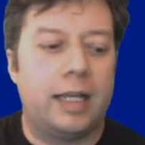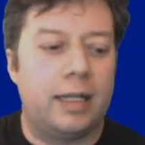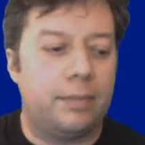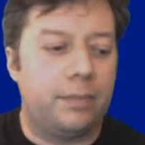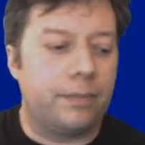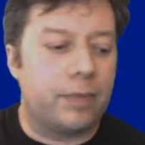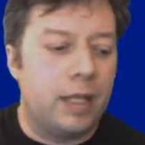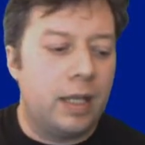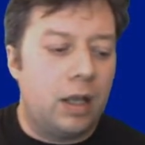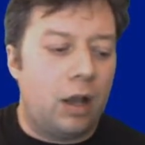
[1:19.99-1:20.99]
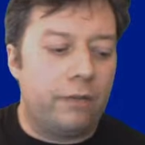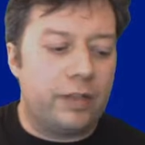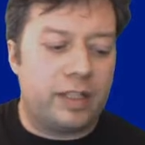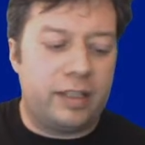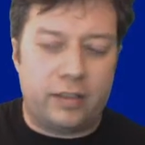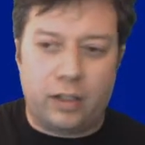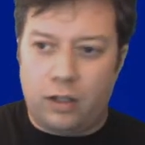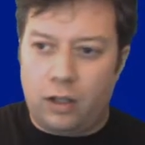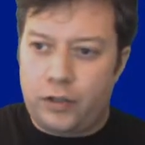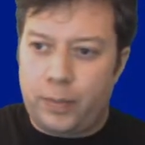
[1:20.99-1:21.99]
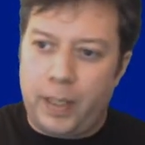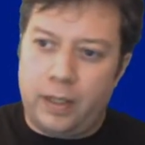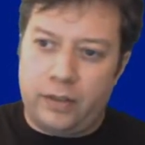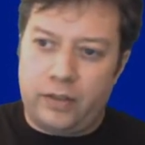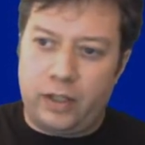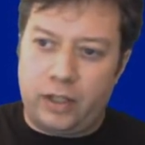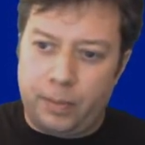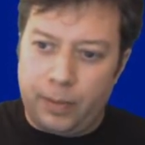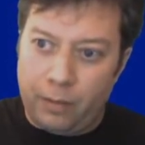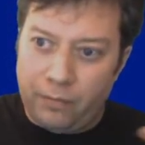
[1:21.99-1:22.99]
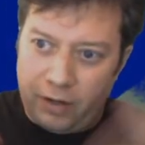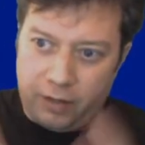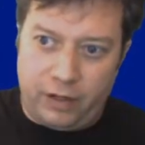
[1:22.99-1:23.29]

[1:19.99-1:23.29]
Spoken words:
Obviously, there's a lot of parts that are going to become very,